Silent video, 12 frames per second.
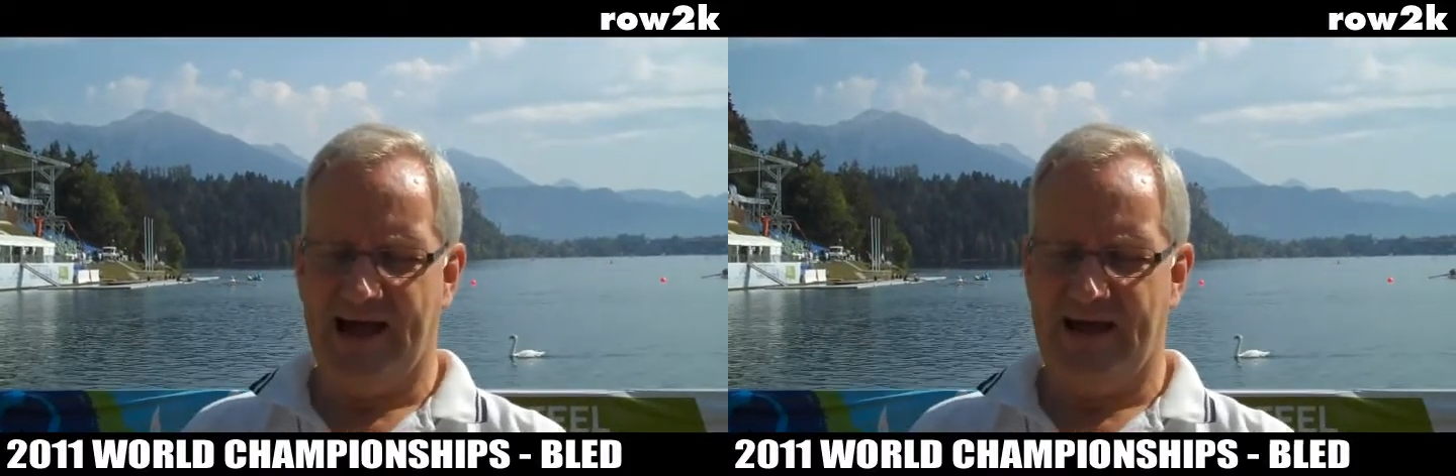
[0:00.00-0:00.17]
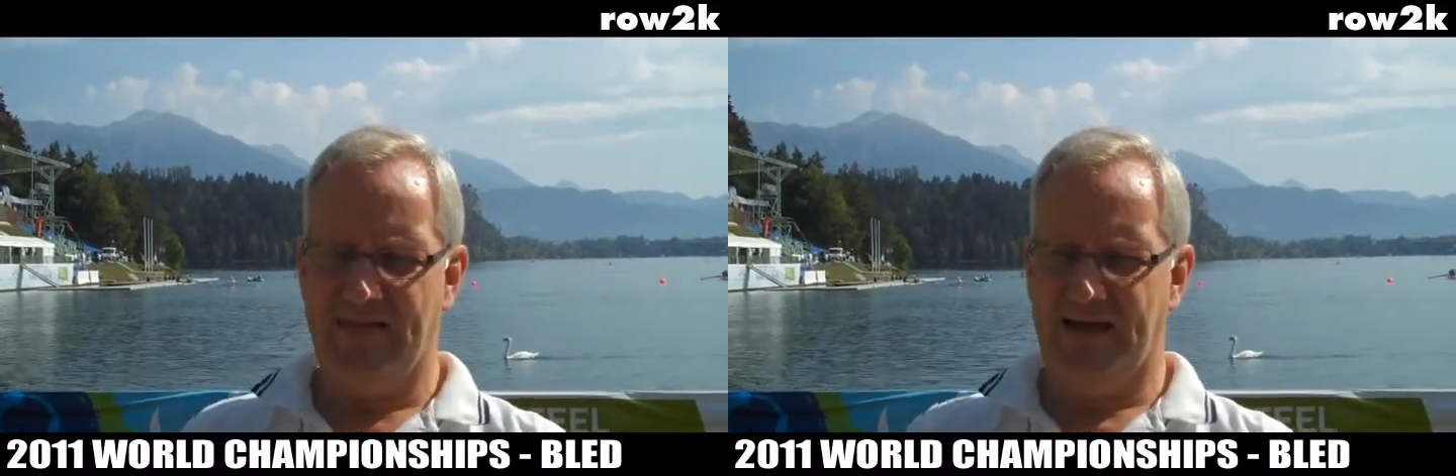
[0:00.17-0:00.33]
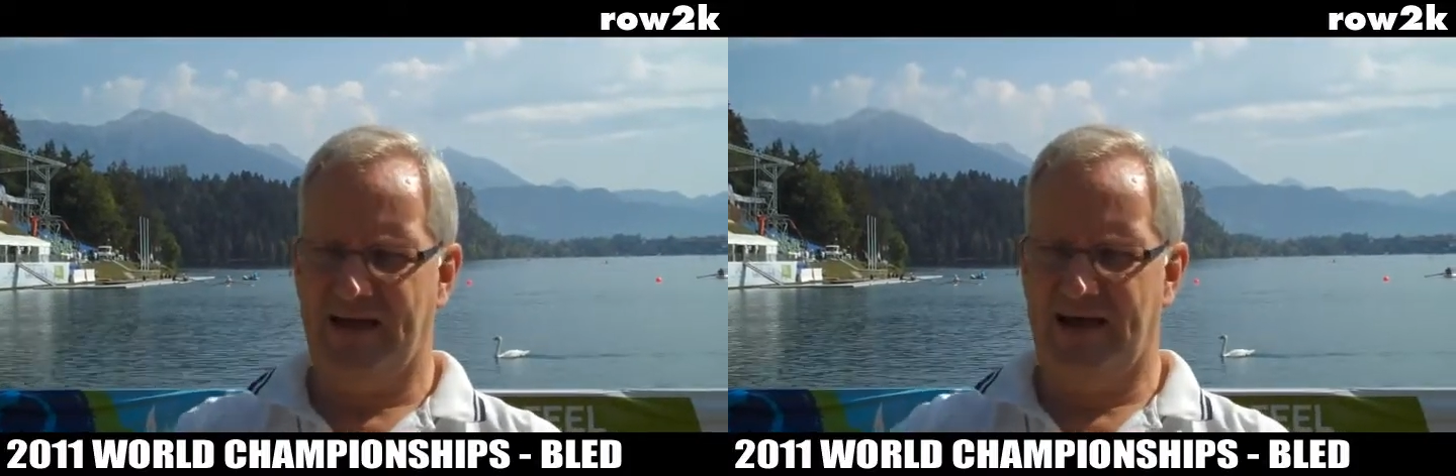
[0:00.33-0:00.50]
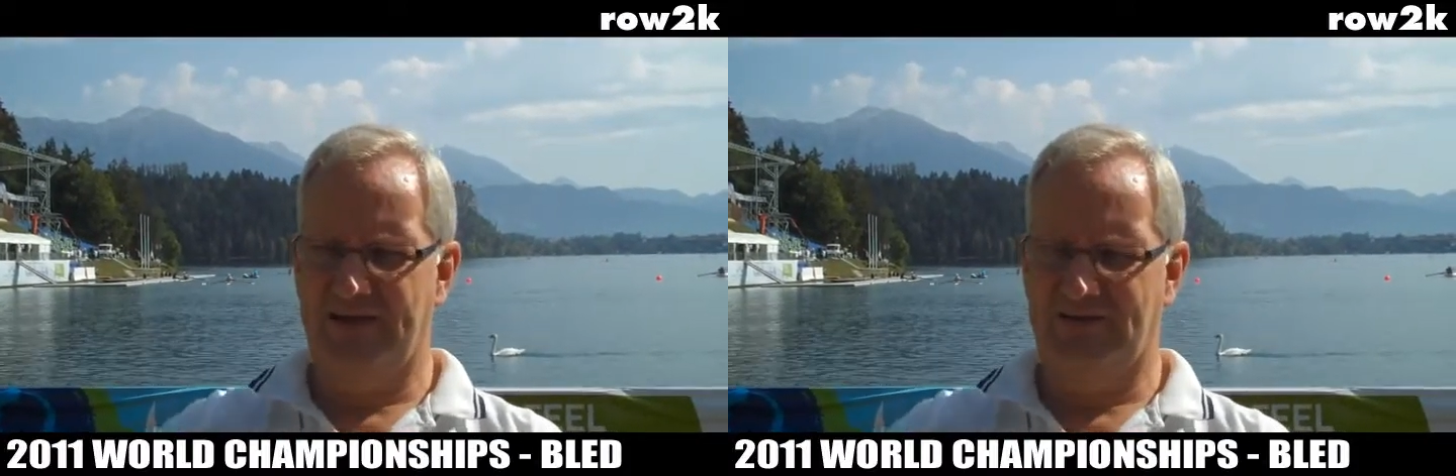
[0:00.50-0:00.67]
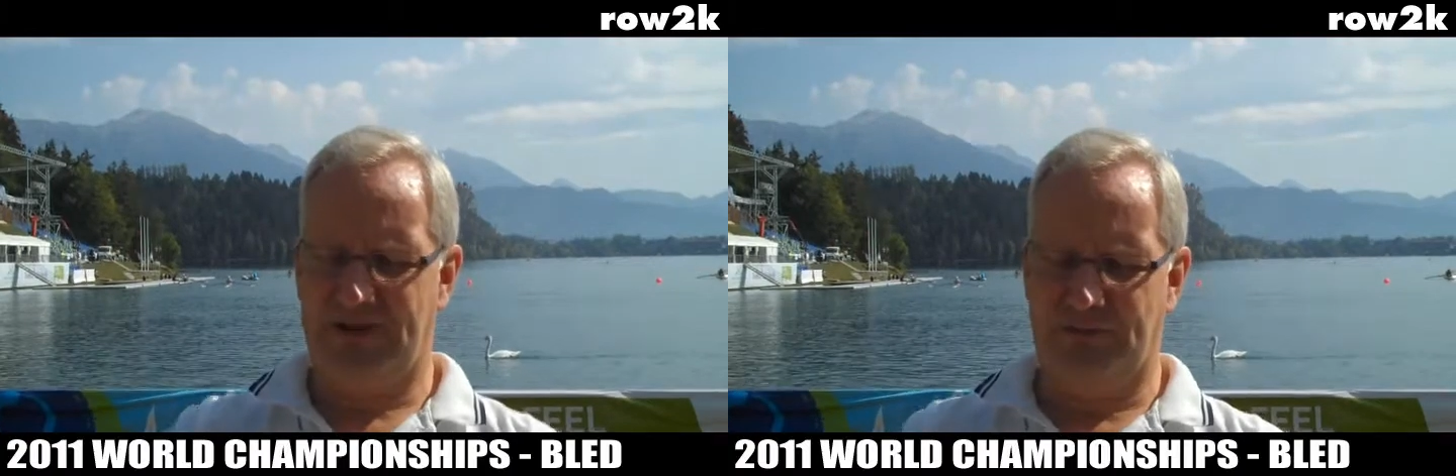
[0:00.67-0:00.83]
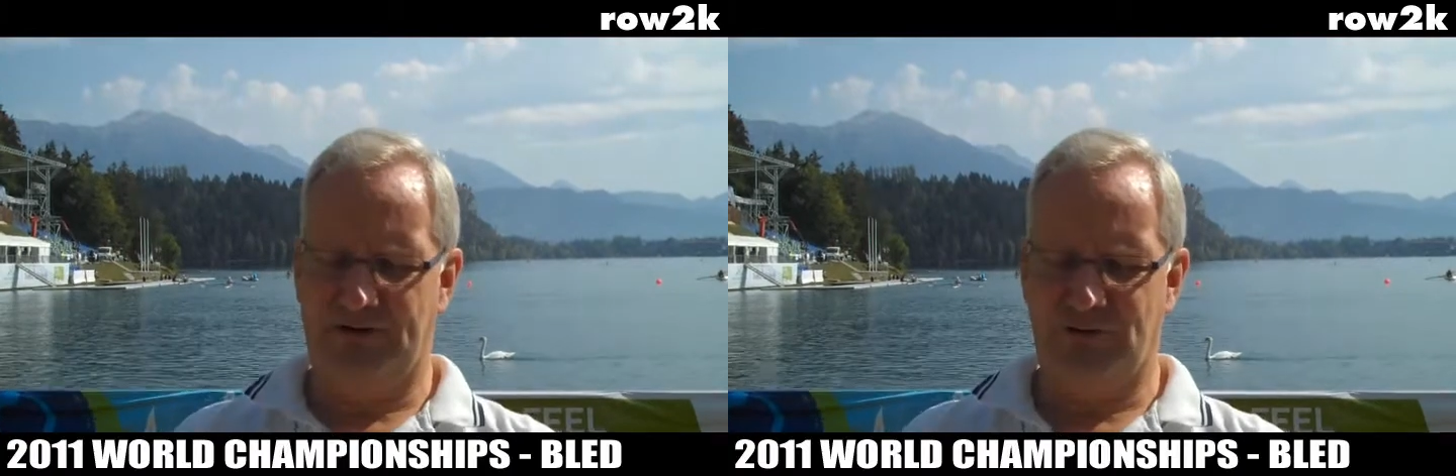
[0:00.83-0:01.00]
And the
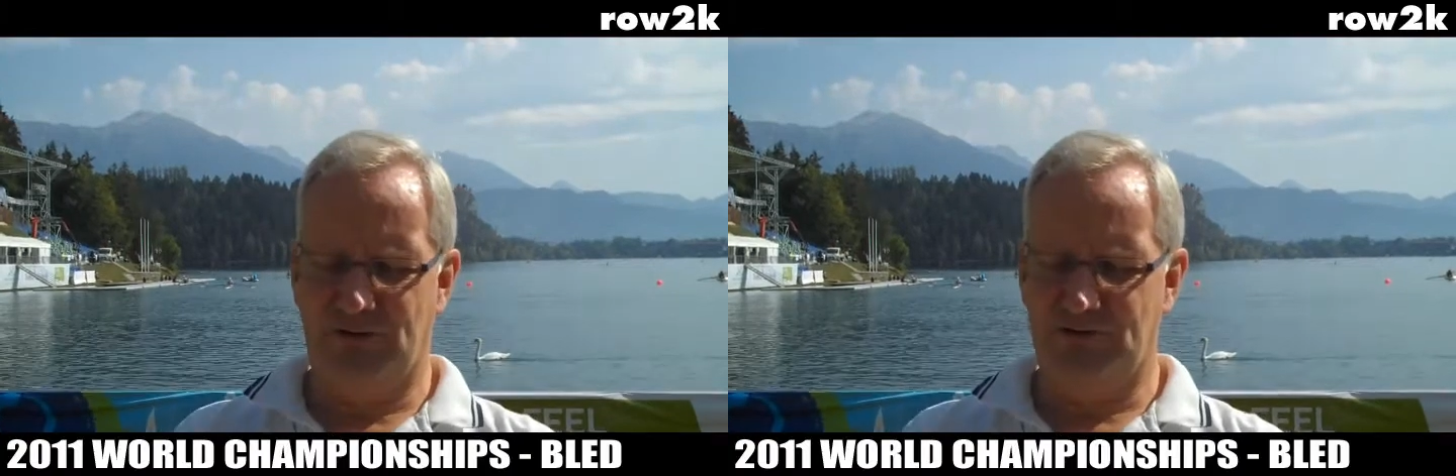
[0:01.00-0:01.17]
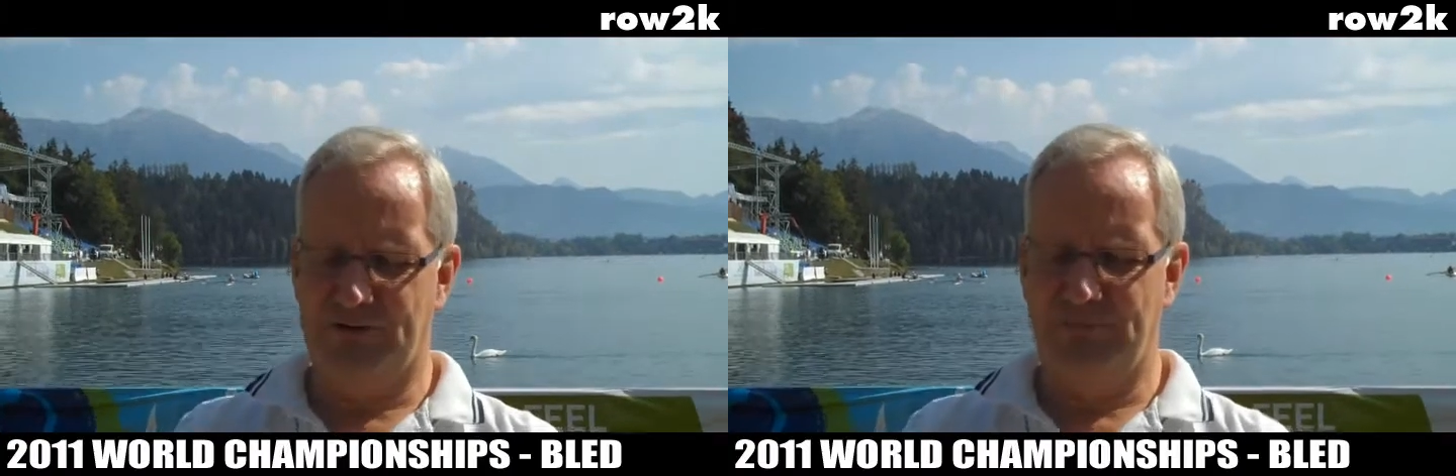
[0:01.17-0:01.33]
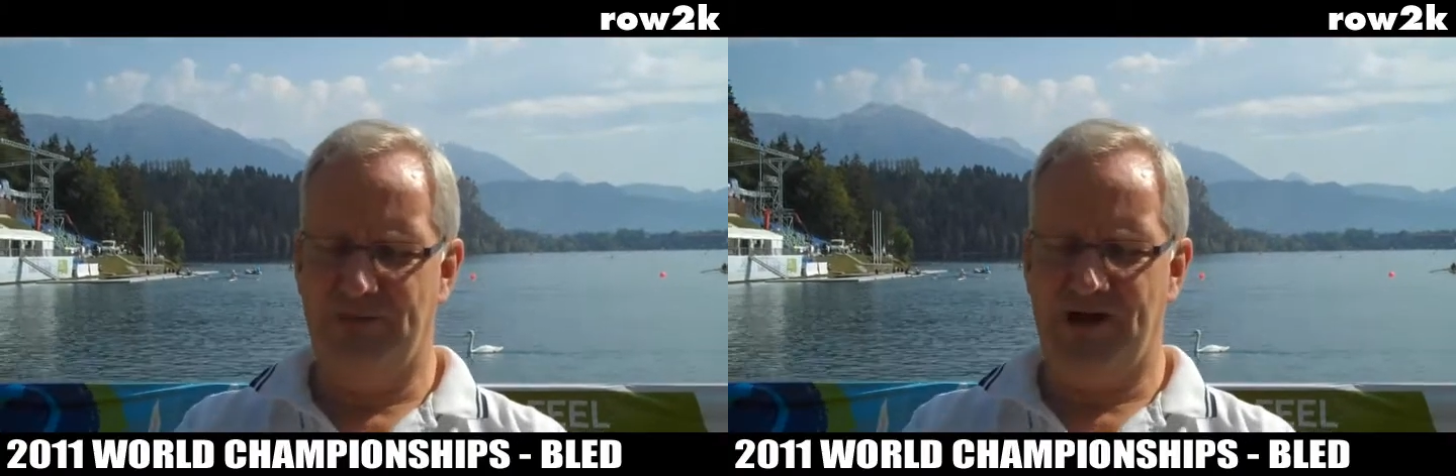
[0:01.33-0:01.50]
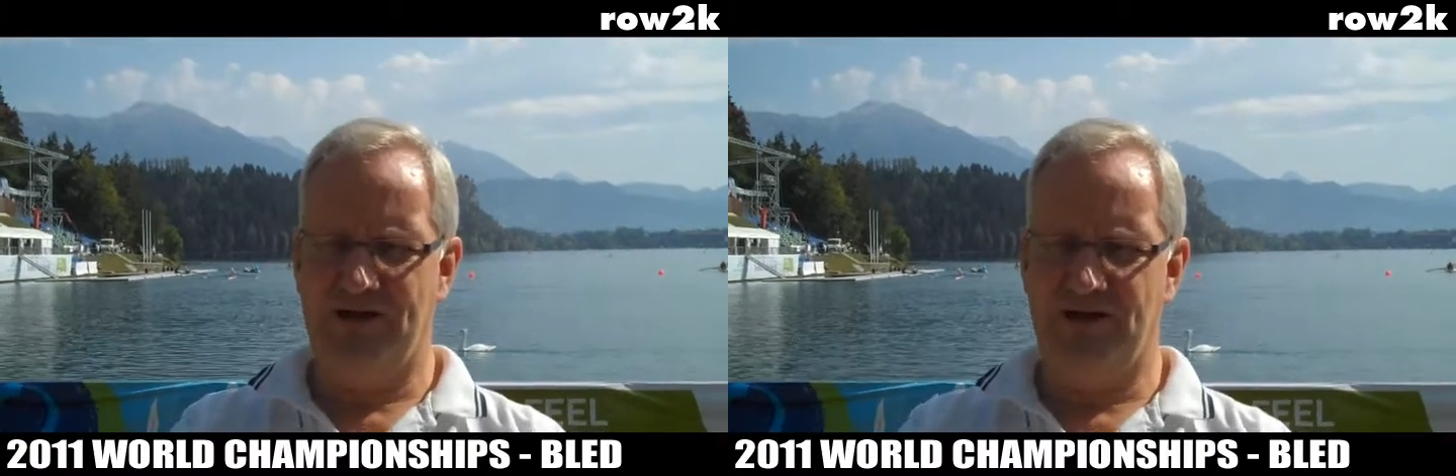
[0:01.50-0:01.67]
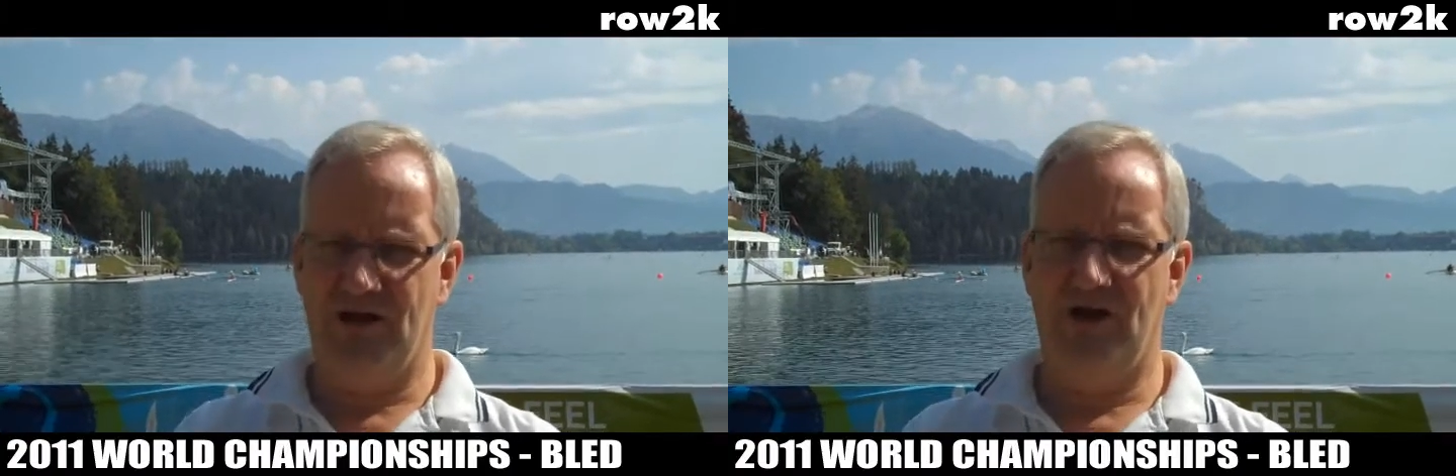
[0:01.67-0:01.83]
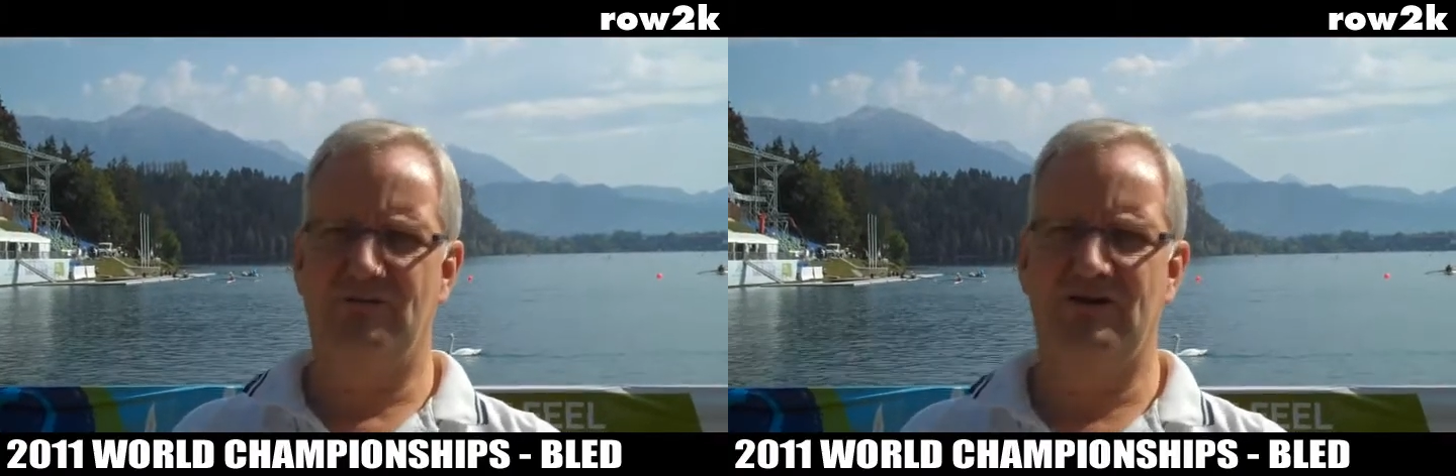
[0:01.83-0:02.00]
colours coming towards me bear
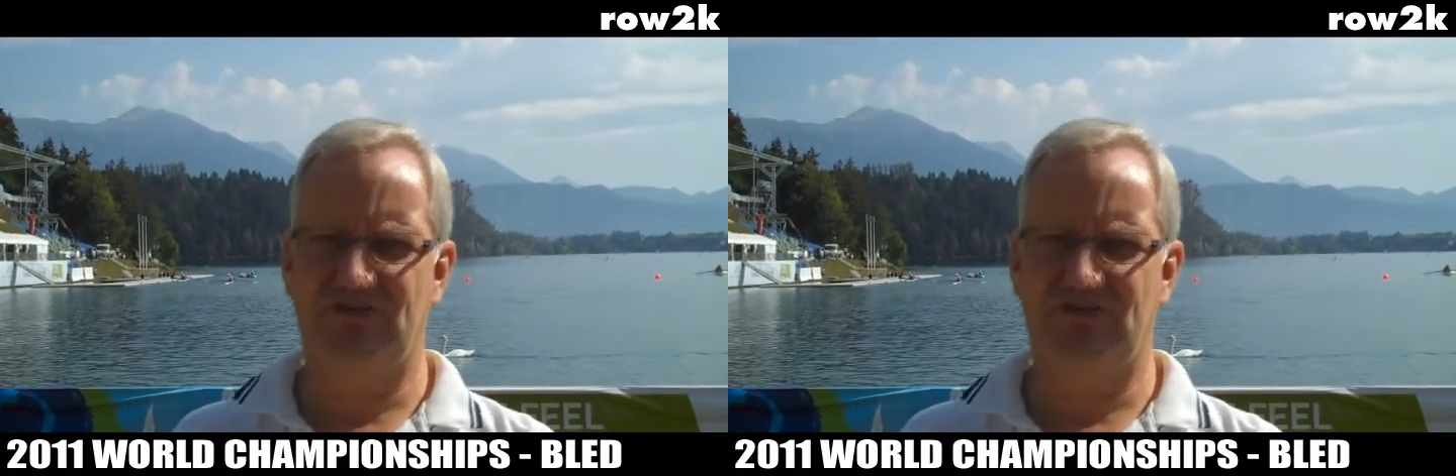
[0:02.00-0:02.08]
no